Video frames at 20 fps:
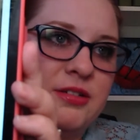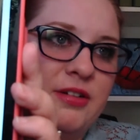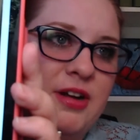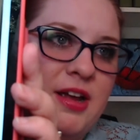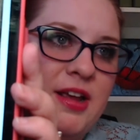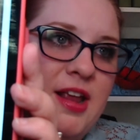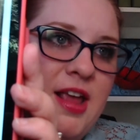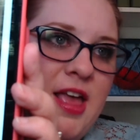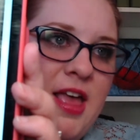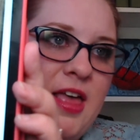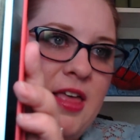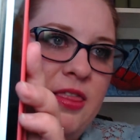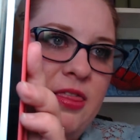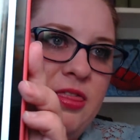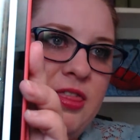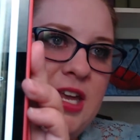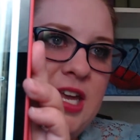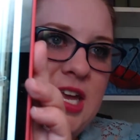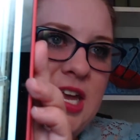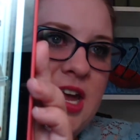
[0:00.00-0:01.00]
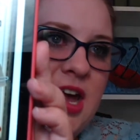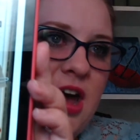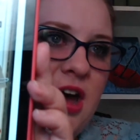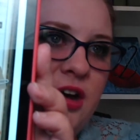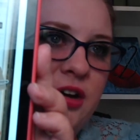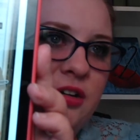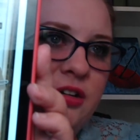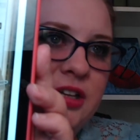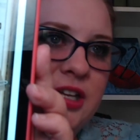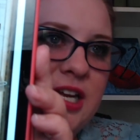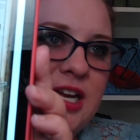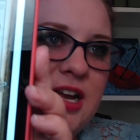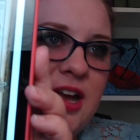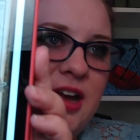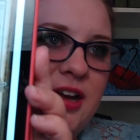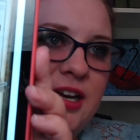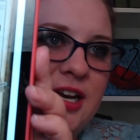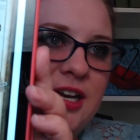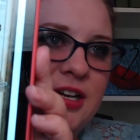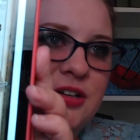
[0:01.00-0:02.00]
or not, The Utterly
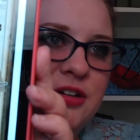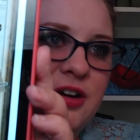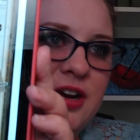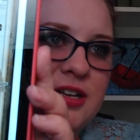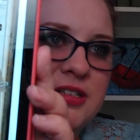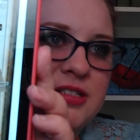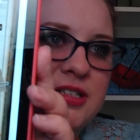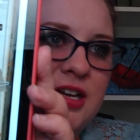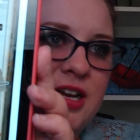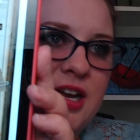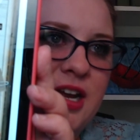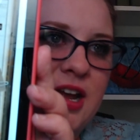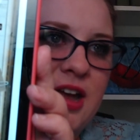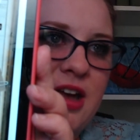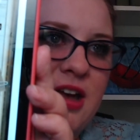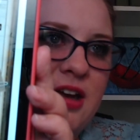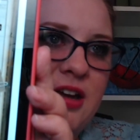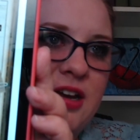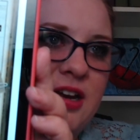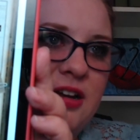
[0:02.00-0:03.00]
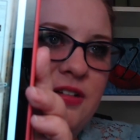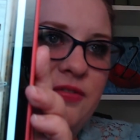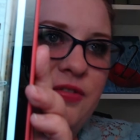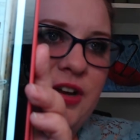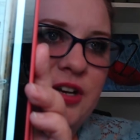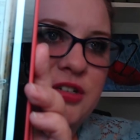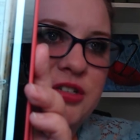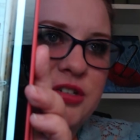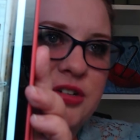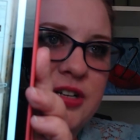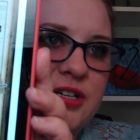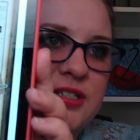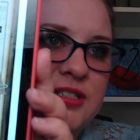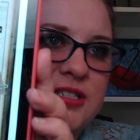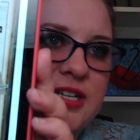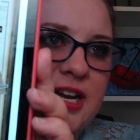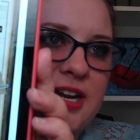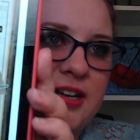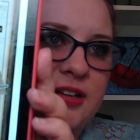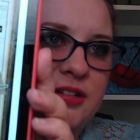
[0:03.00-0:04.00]
Uninteresting, Unadventurous
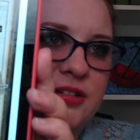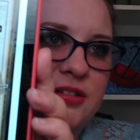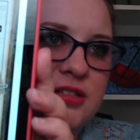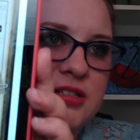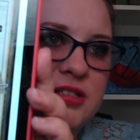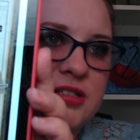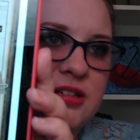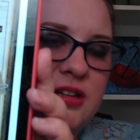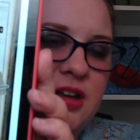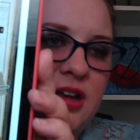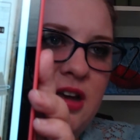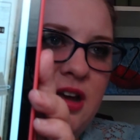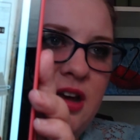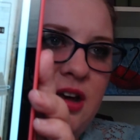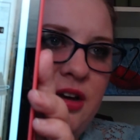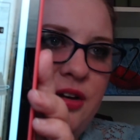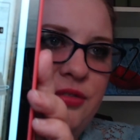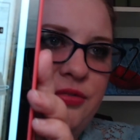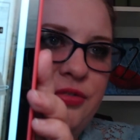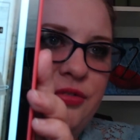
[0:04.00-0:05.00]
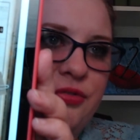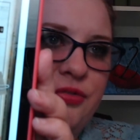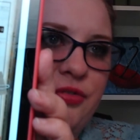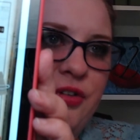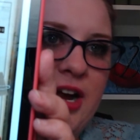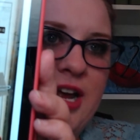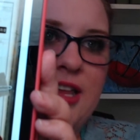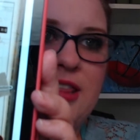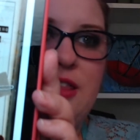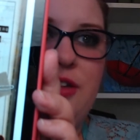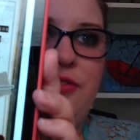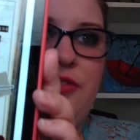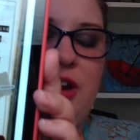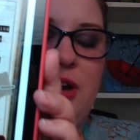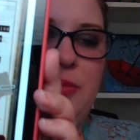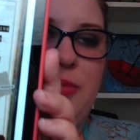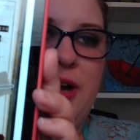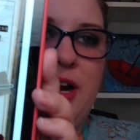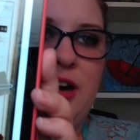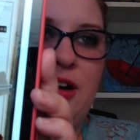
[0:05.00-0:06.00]
Tales of Fred the
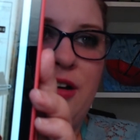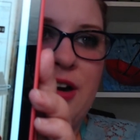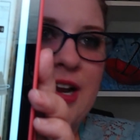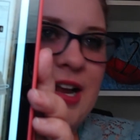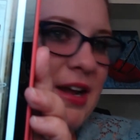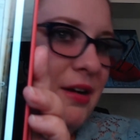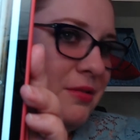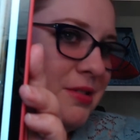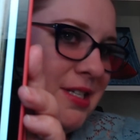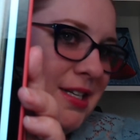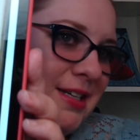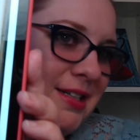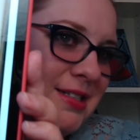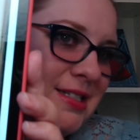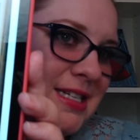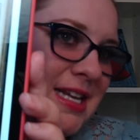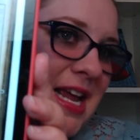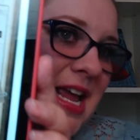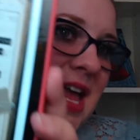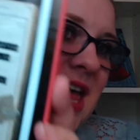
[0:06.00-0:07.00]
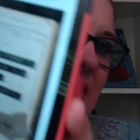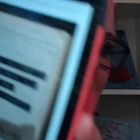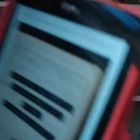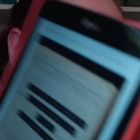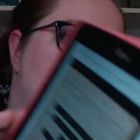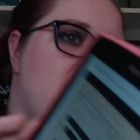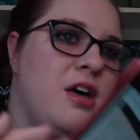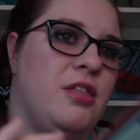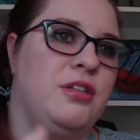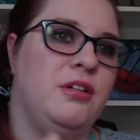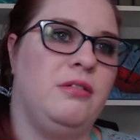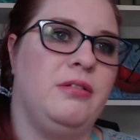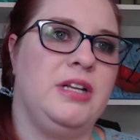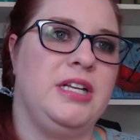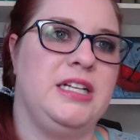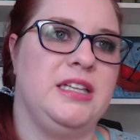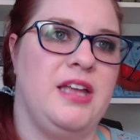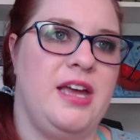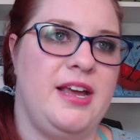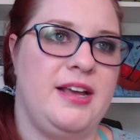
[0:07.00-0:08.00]
Vampire Accountant. The author
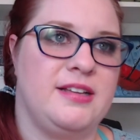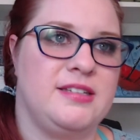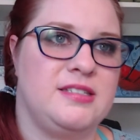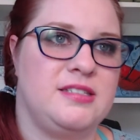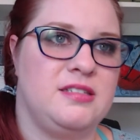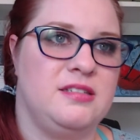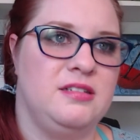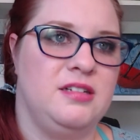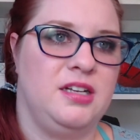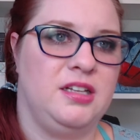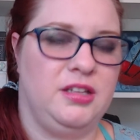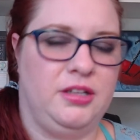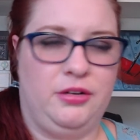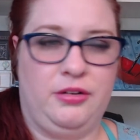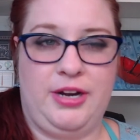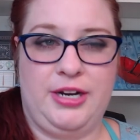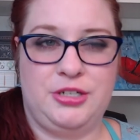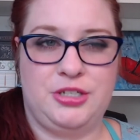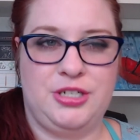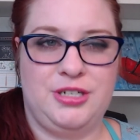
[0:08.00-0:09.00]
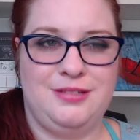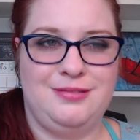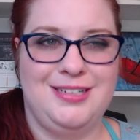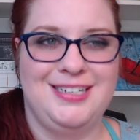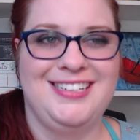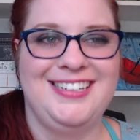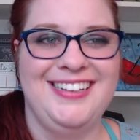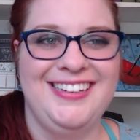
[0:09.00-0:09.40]
really likes alliteration.